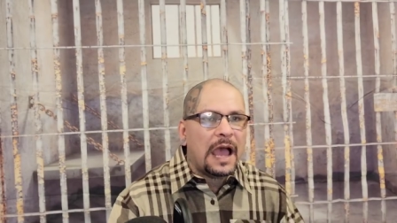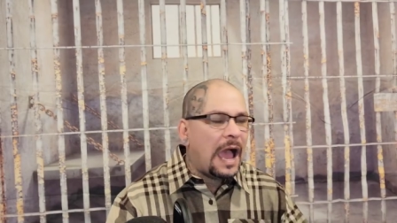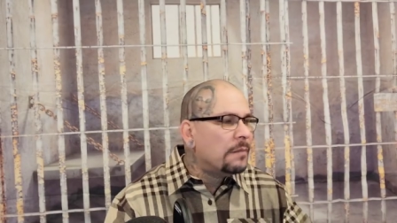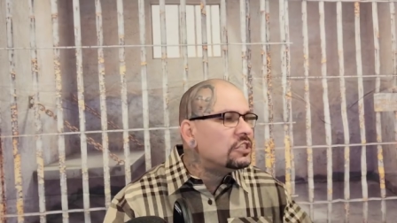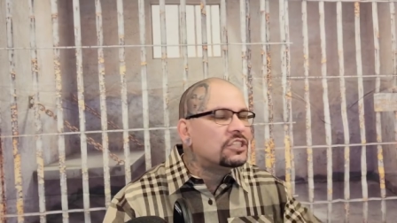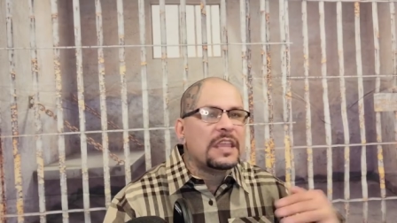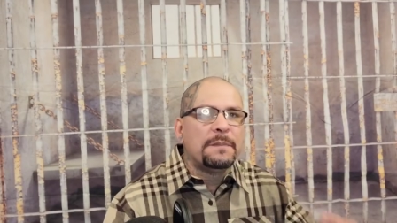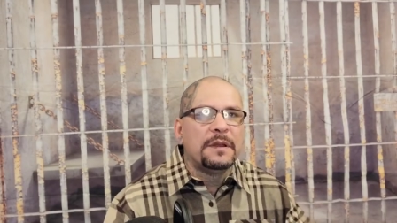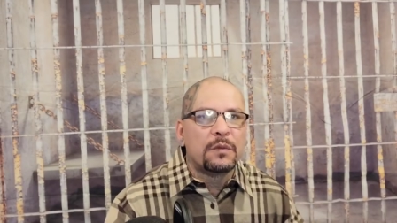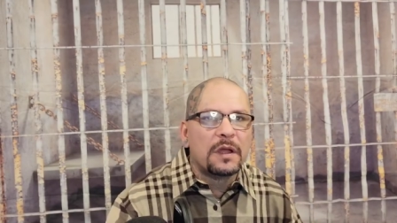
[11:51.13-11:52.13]
I'm just
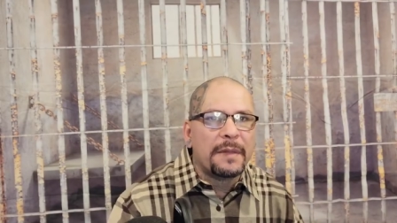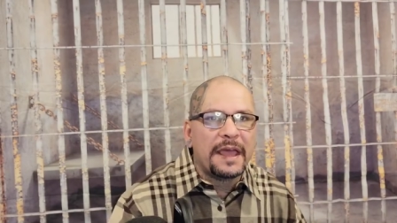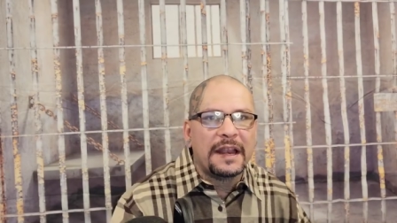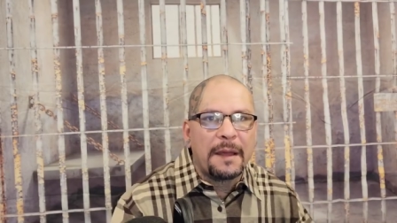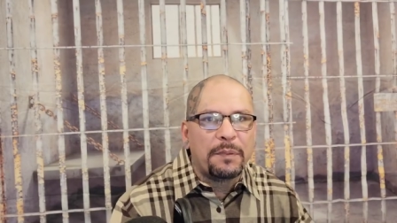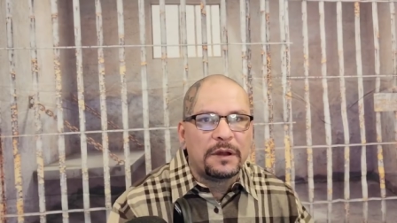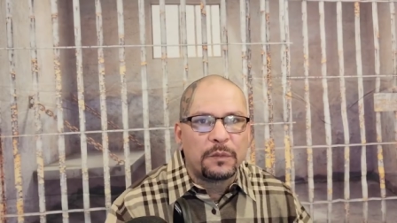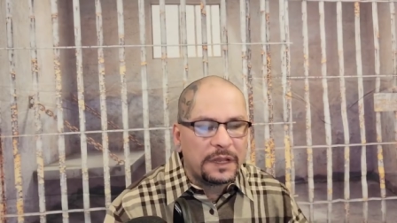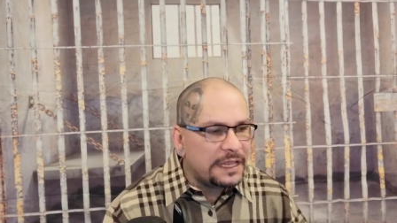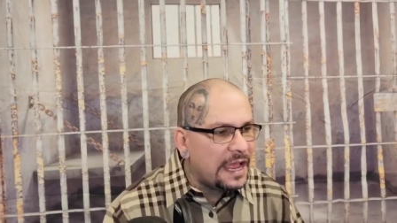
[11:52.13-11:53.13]
keeping it real, man, and I put it
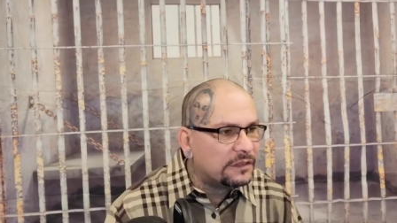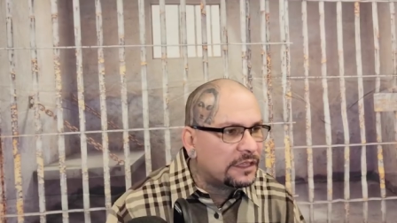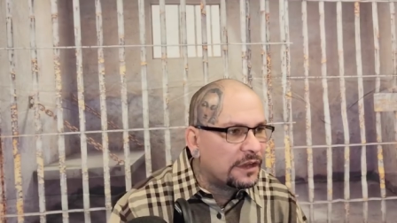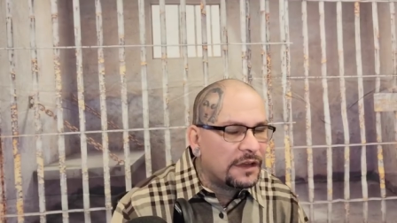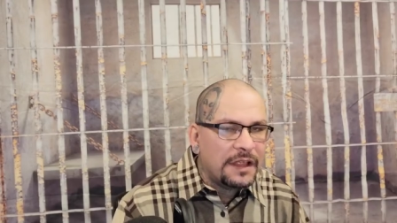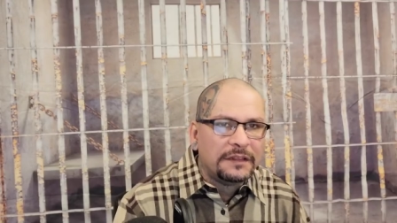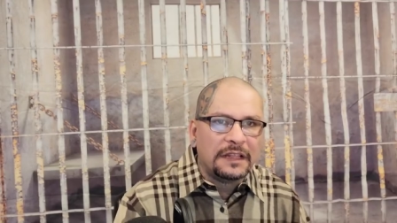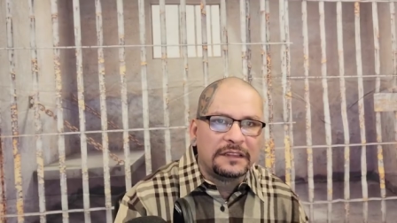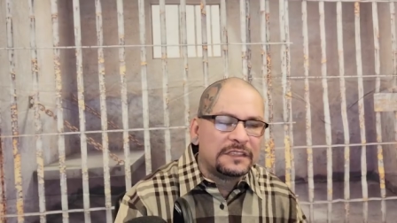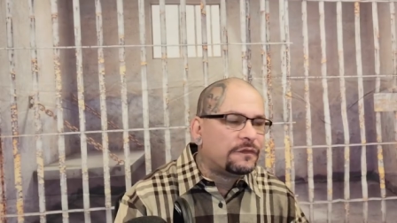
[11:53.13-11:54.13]
really out there
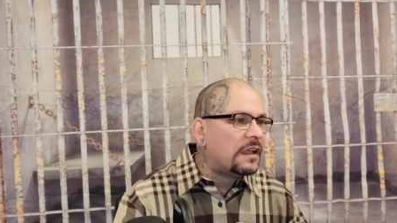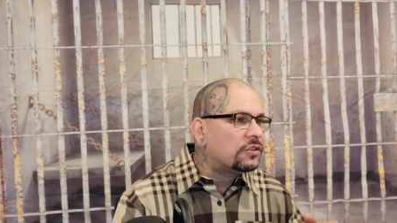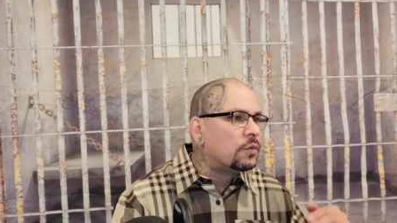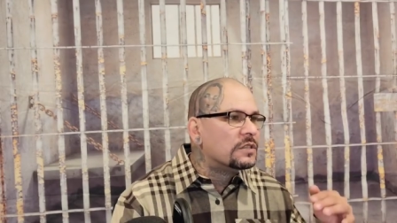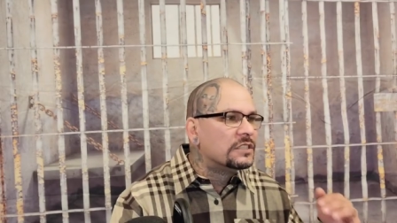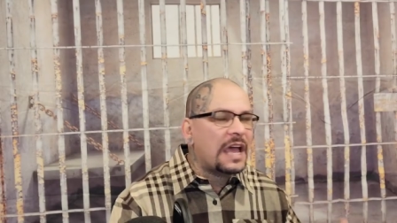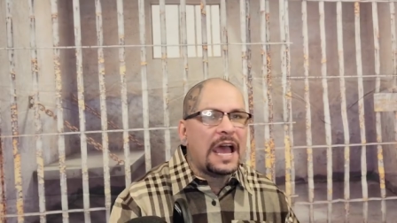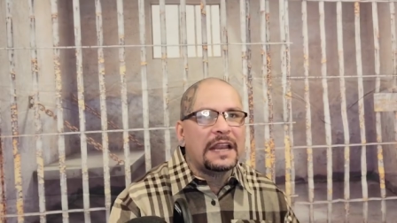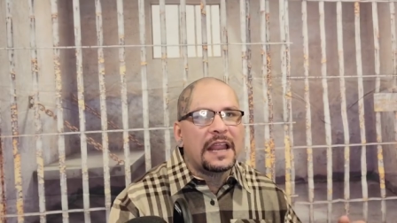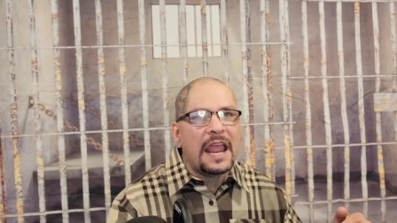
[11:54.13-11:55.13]
that this Vato was
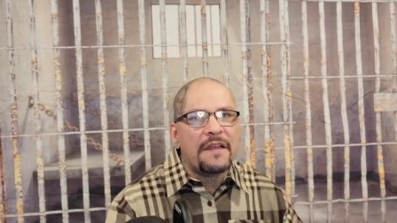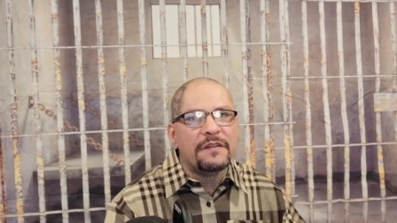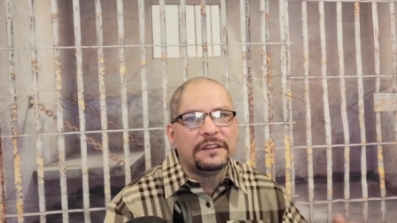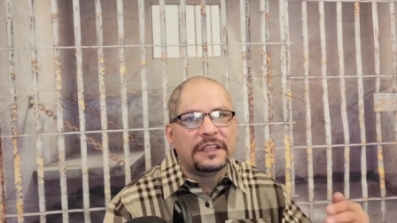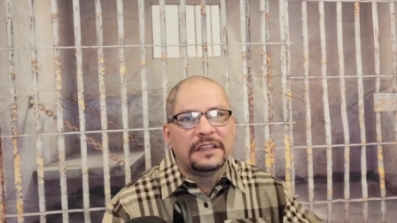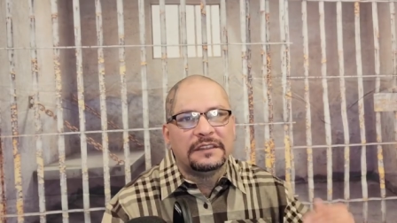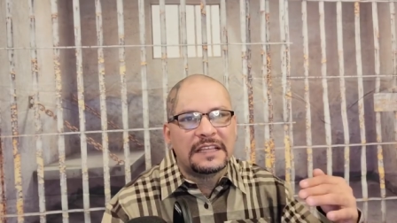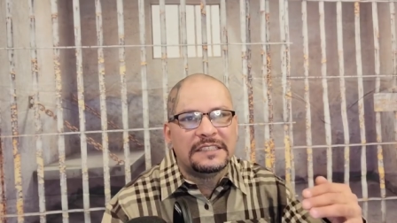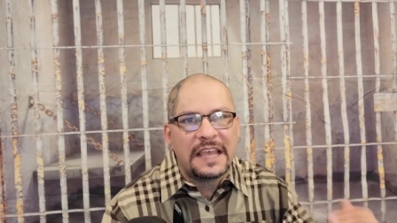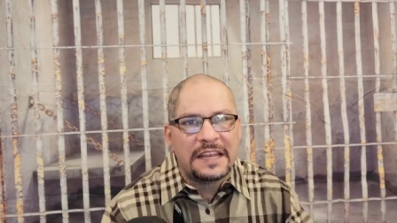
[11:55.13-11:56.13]
not everything that
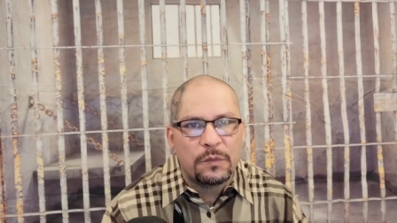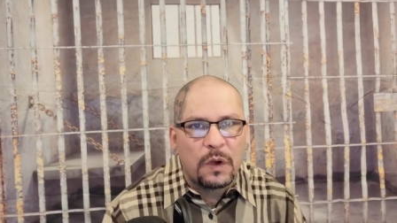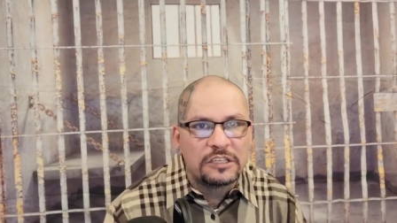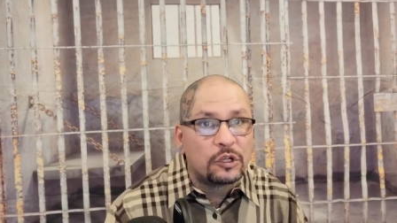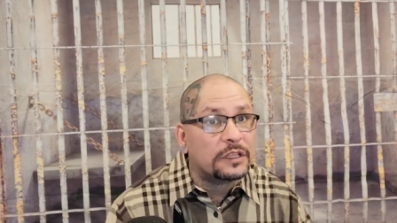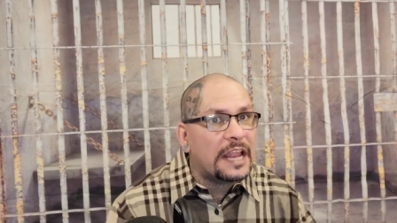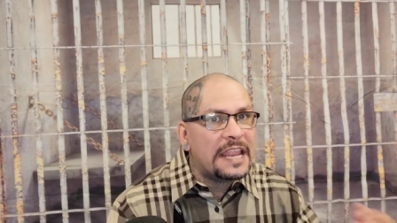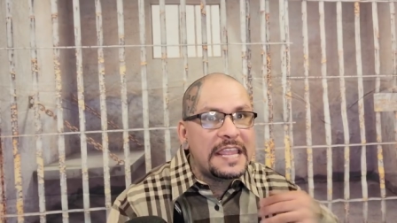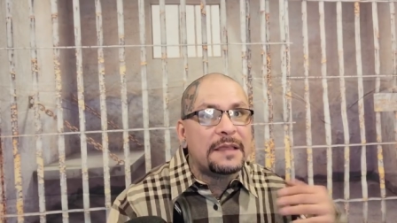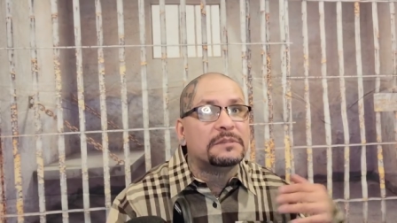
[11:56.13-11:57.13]
they said he was or that
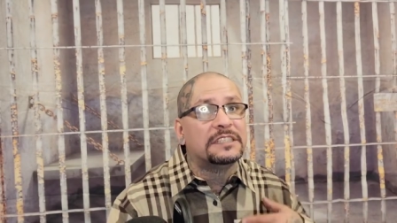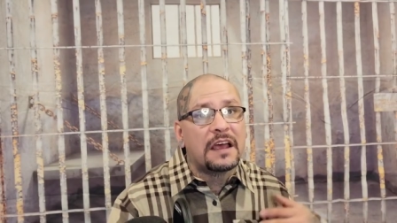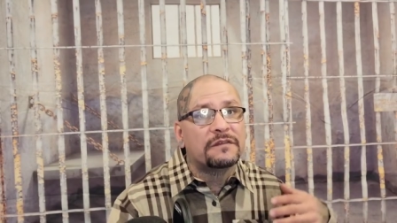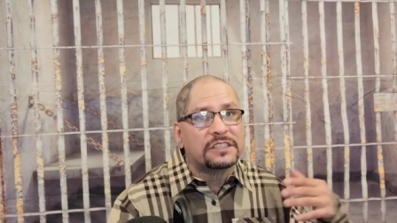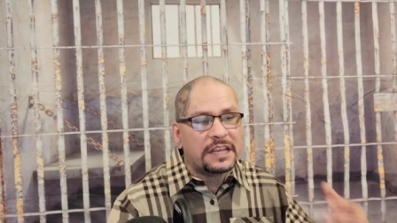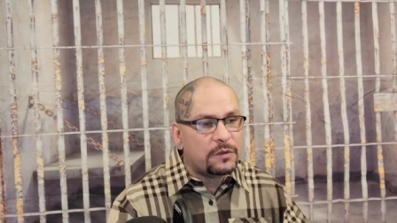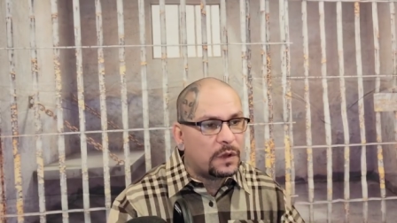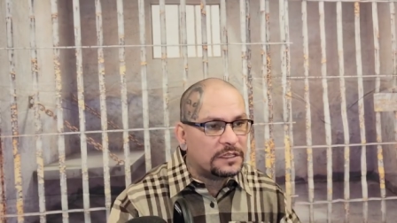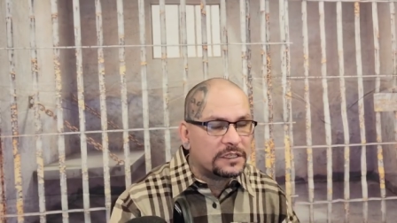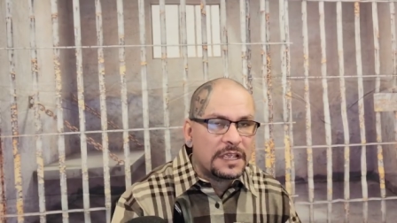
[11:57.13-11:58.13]
he himself said he
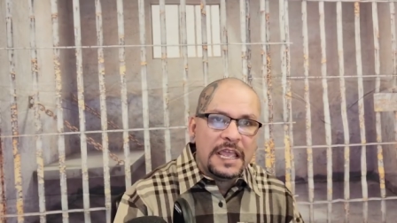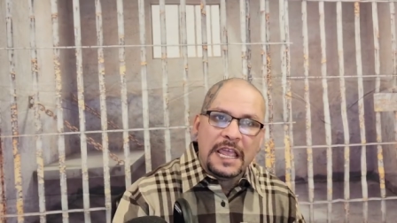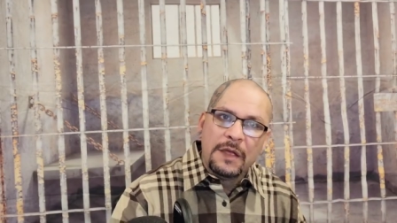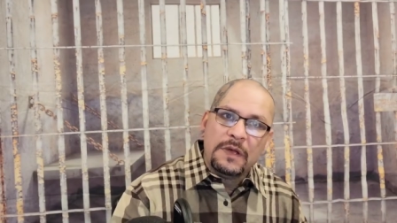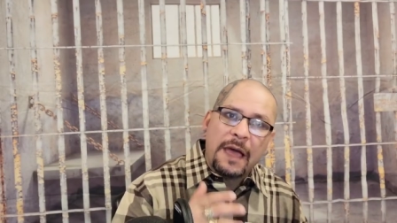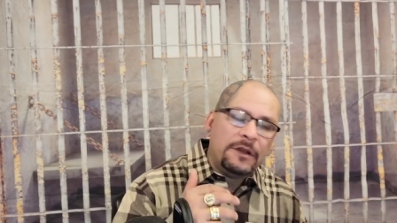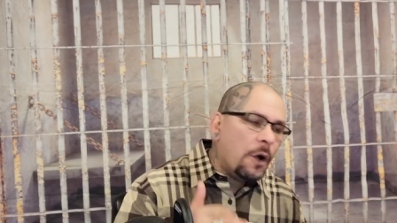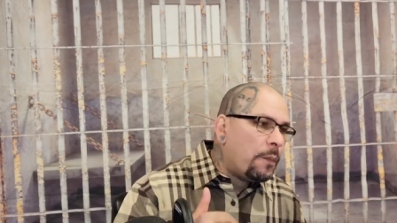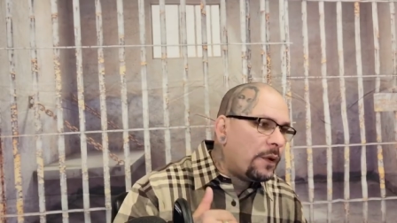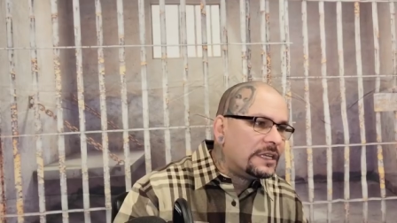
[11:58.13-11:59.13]
was. He At
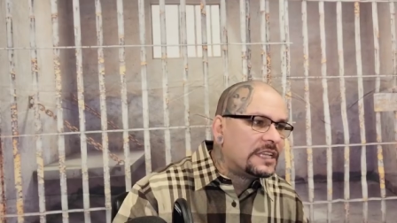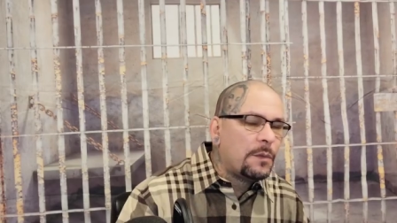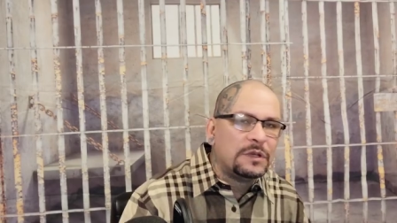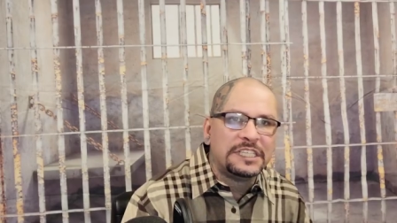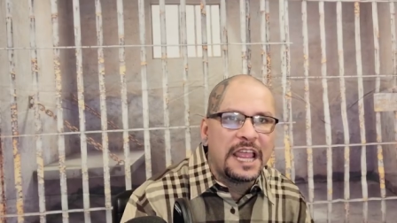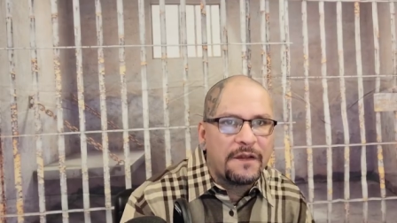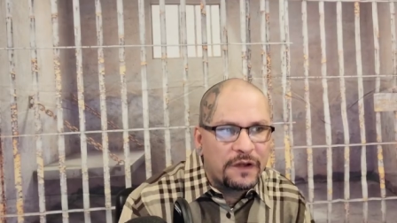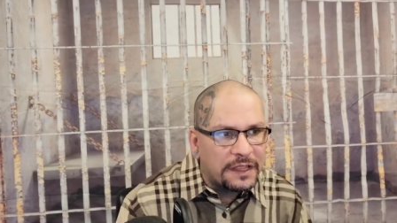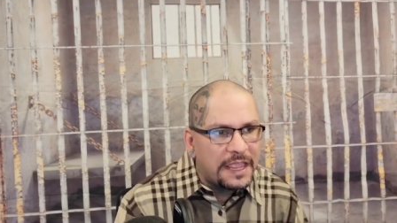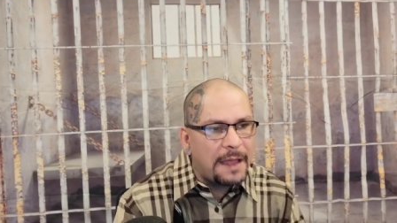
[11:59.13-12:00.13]
no point in time was he
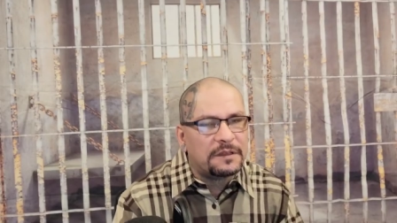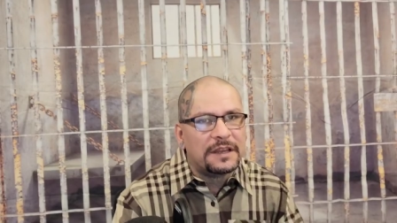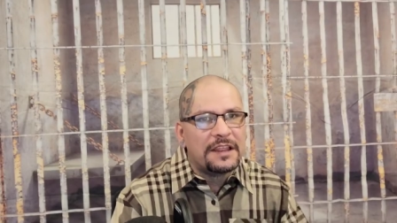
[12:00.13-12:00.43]
ever a captain.